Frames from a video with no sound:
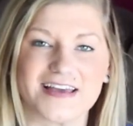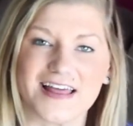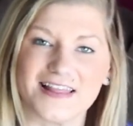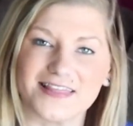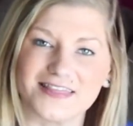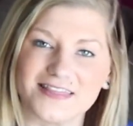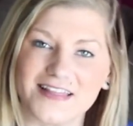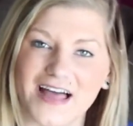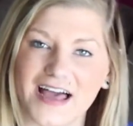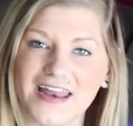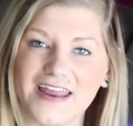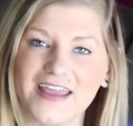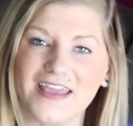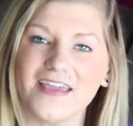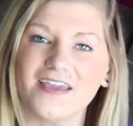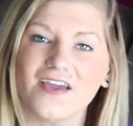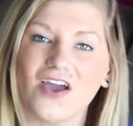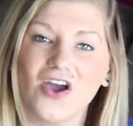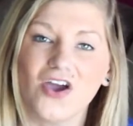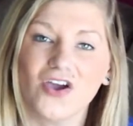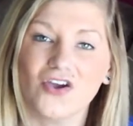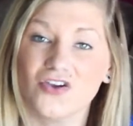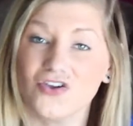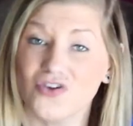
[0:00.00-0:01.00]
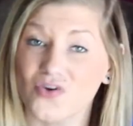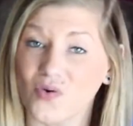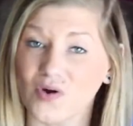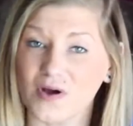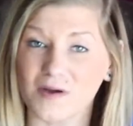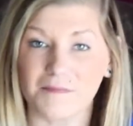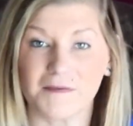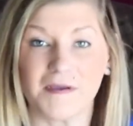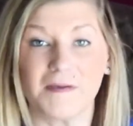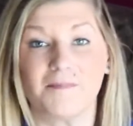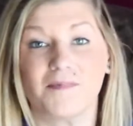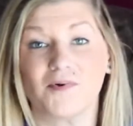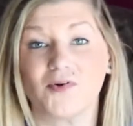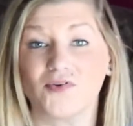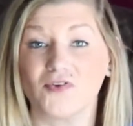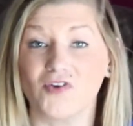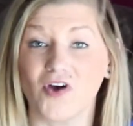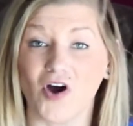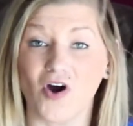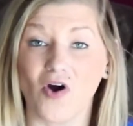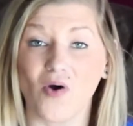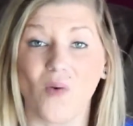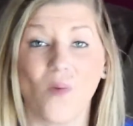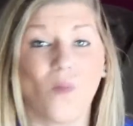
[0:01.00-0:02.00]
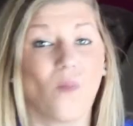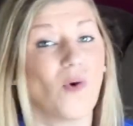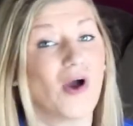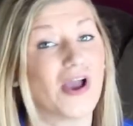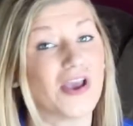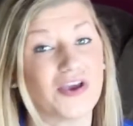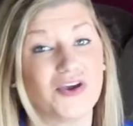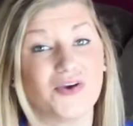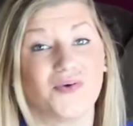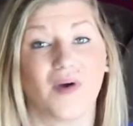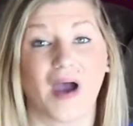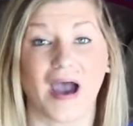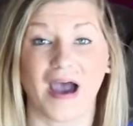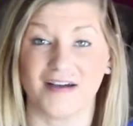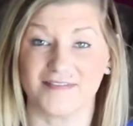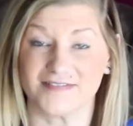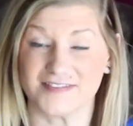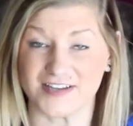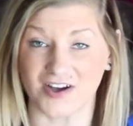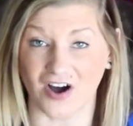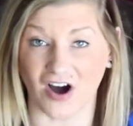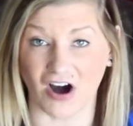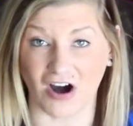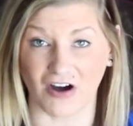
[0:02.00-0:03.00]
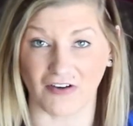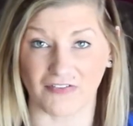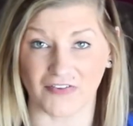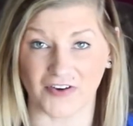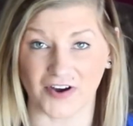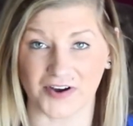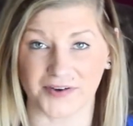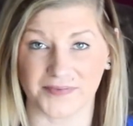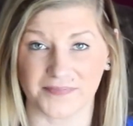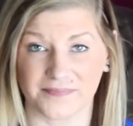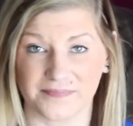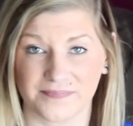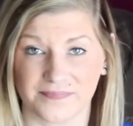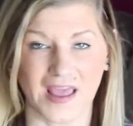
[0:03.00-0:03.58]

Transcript: and letting your people know what you have to offer.